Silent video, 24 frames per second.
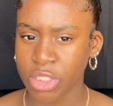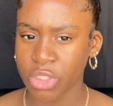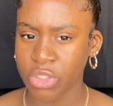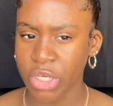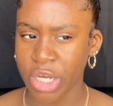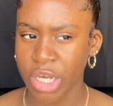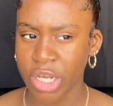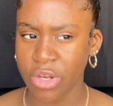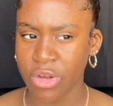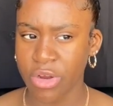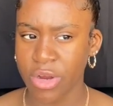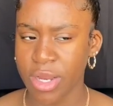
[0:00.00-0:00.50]

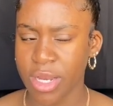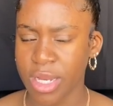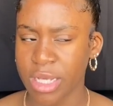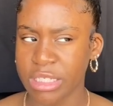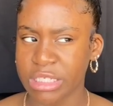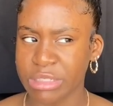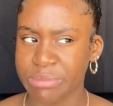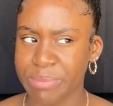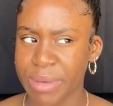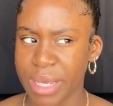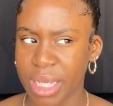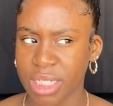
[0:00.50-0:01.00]
trainer and
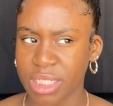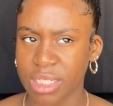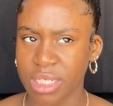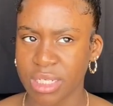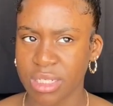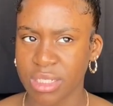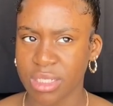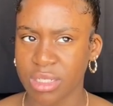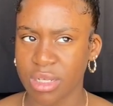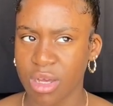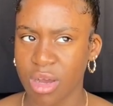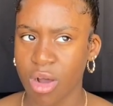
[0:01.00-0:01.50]
expect
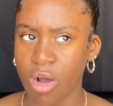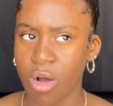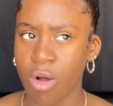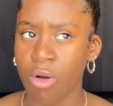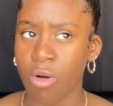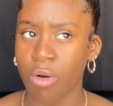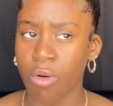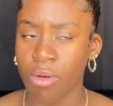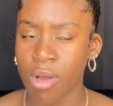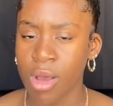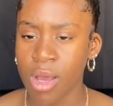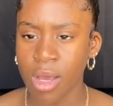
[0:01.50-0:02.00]
it
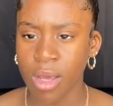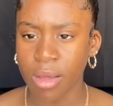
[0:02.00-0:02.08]
to,